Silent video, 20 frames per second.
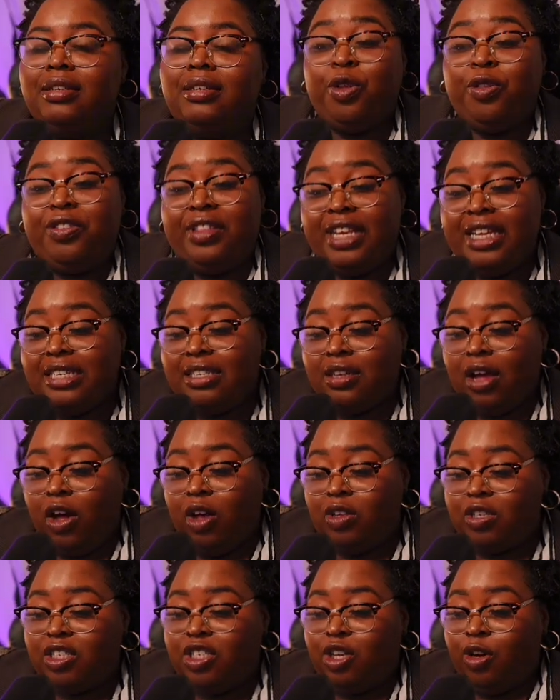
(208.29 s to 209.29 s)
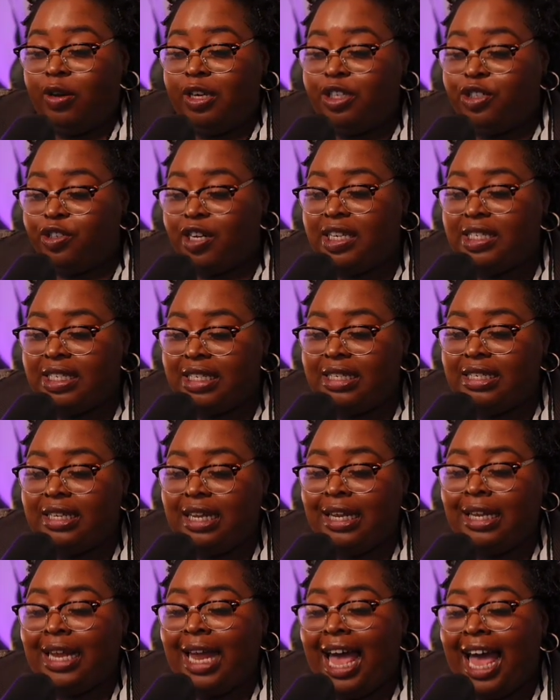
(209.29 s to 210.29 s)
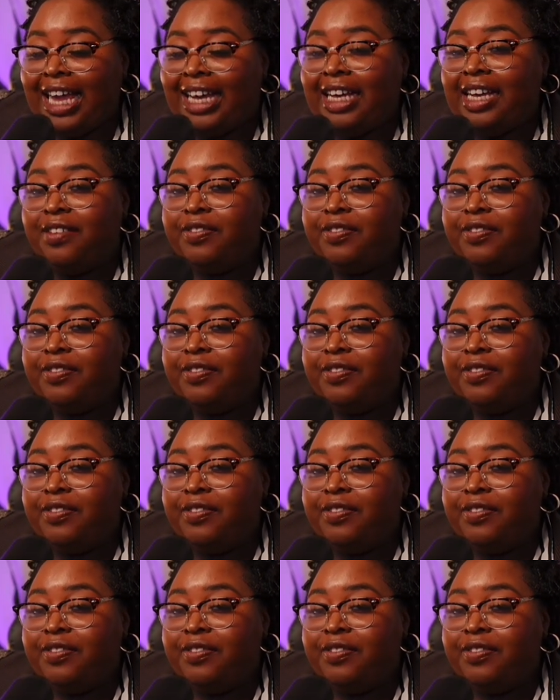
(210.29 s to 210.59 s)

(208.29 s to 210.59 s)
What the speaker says: So, this also addresses lack